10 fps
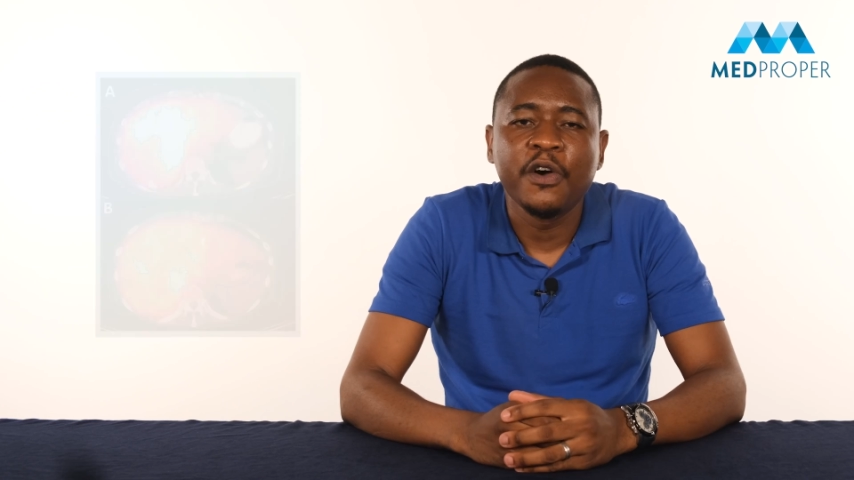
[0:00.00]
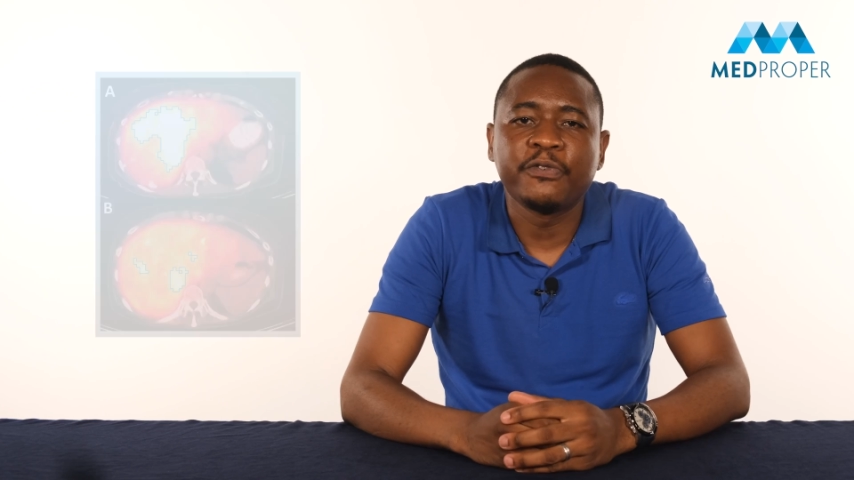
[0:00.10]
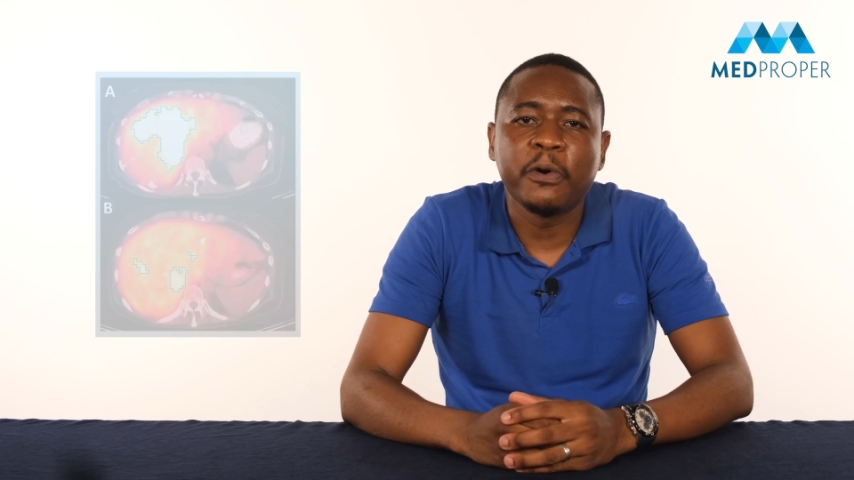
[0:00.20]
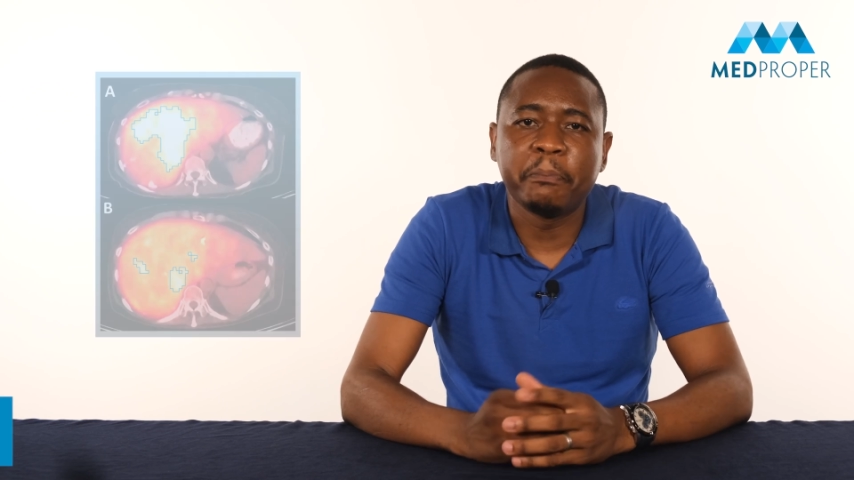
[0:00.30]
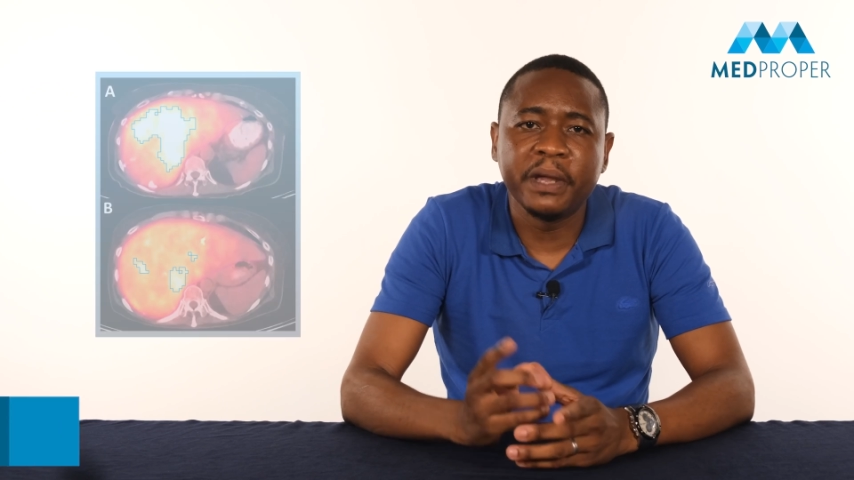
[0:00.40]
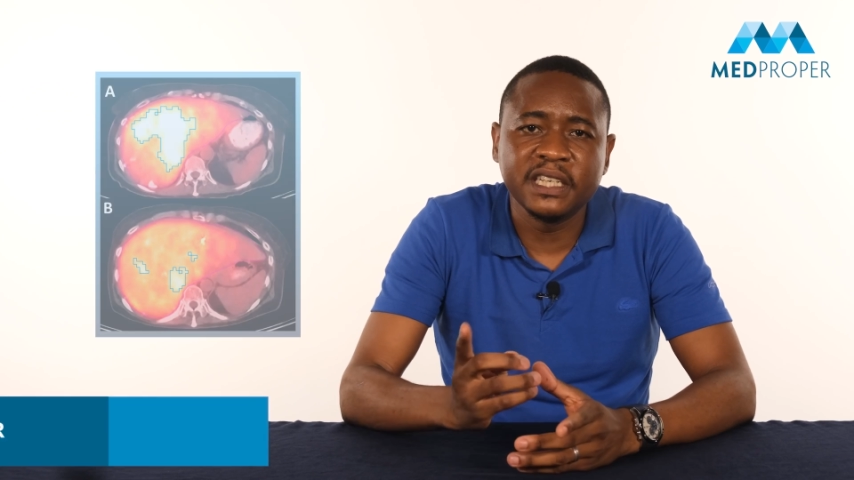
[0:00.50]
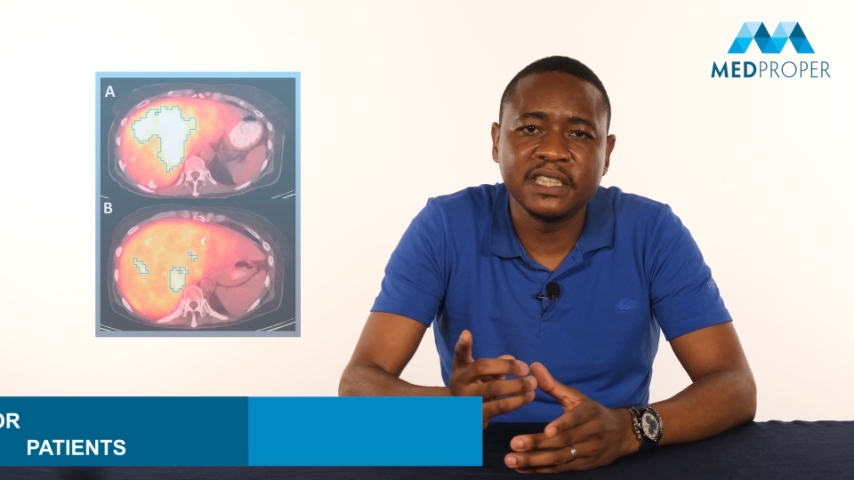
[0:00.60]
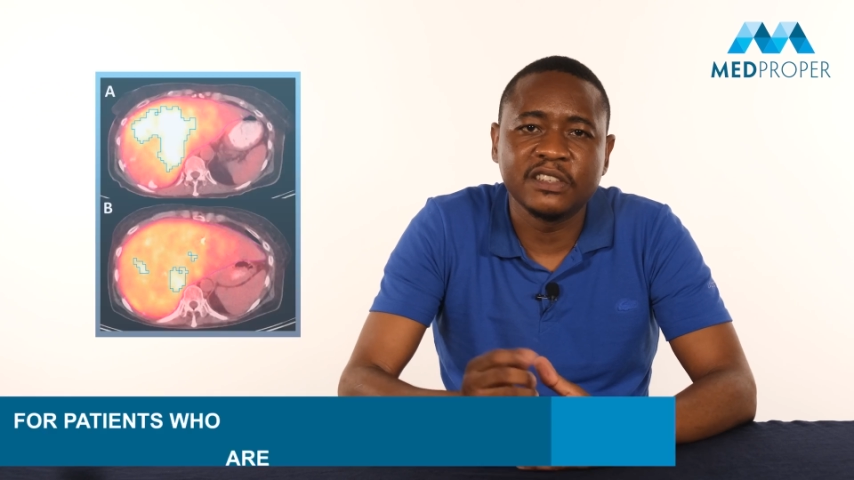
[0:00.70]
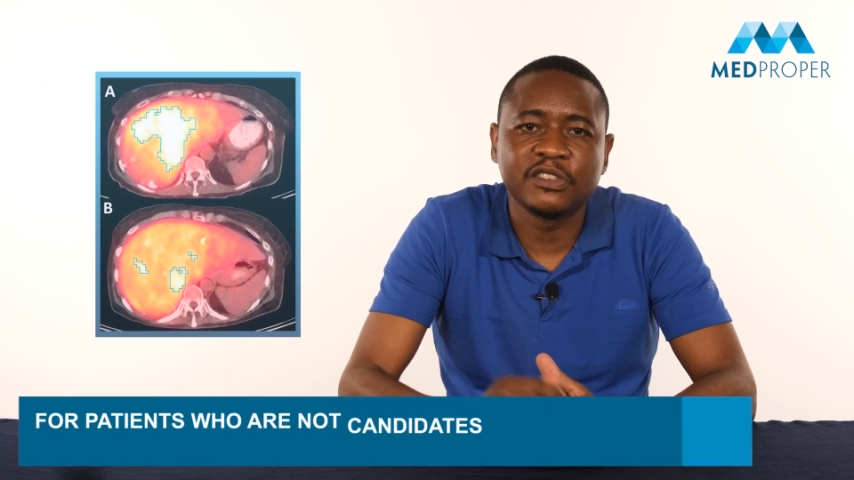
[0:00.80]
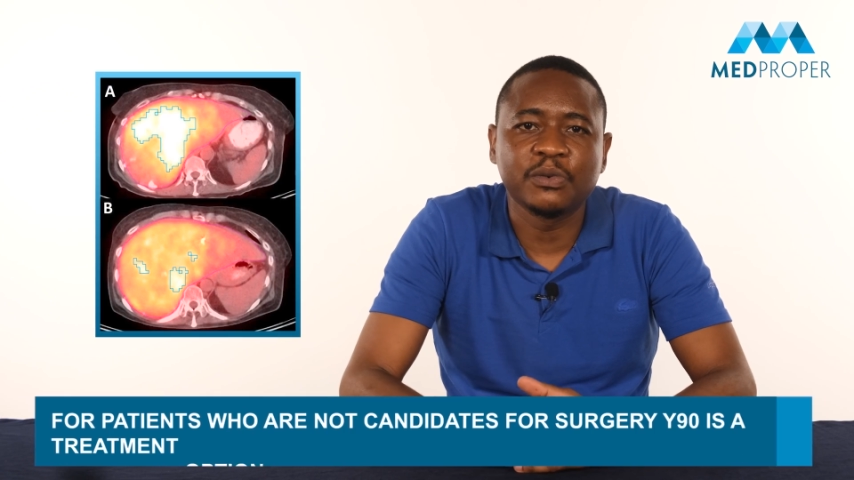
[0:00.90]
For
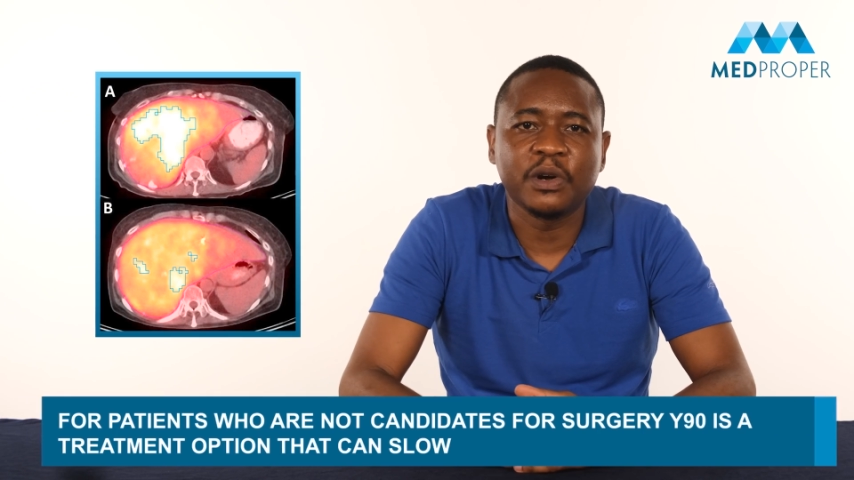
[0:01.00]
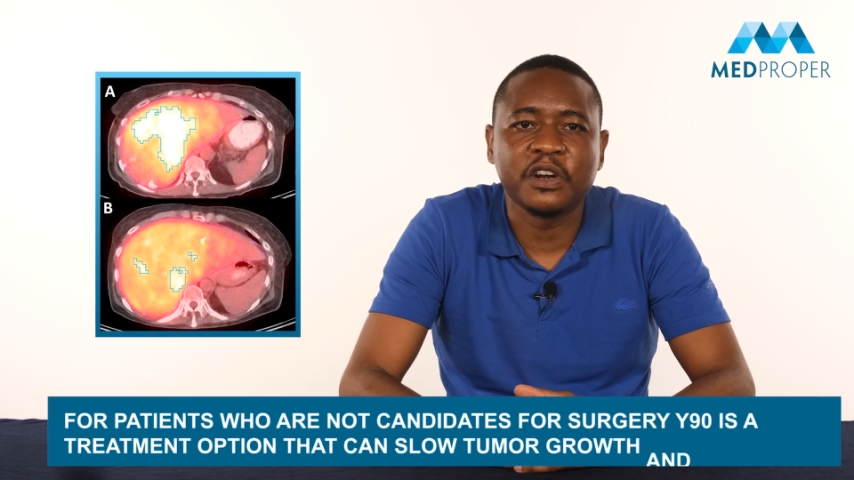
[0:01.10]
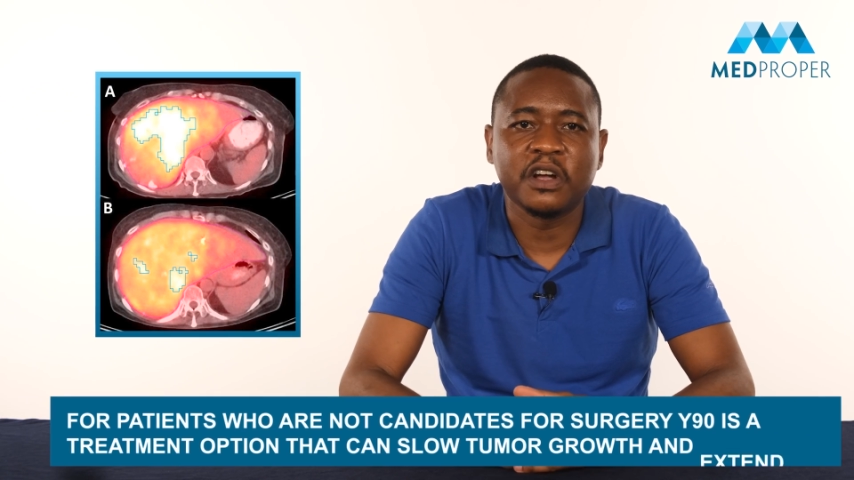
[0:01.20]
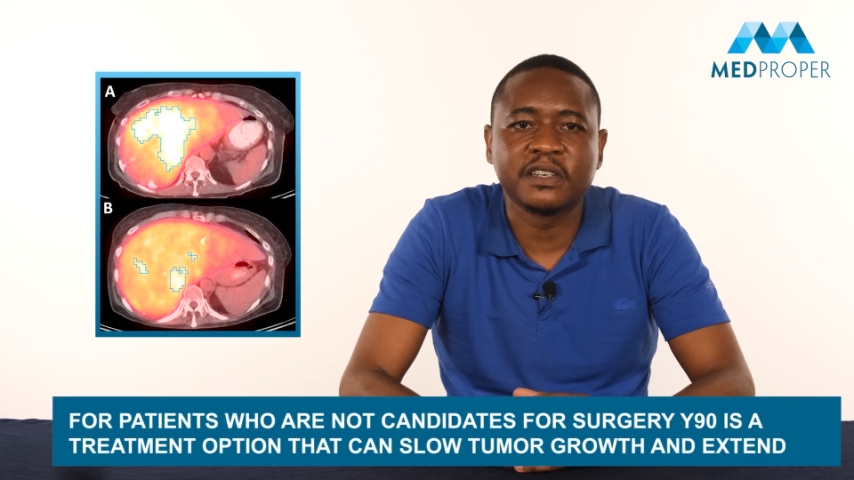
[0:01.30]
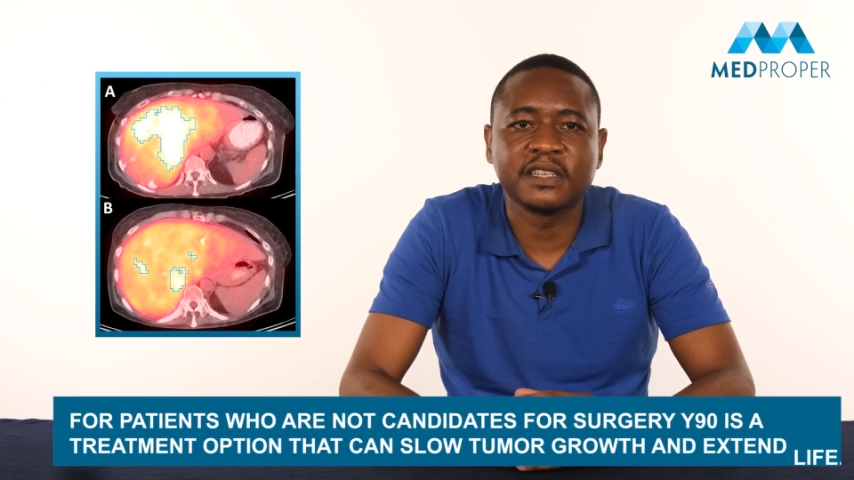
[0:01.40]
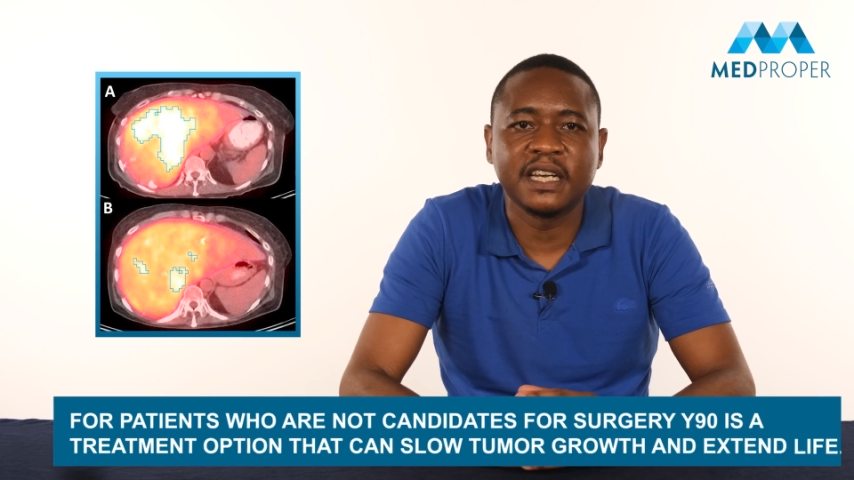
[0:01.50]
patients who are not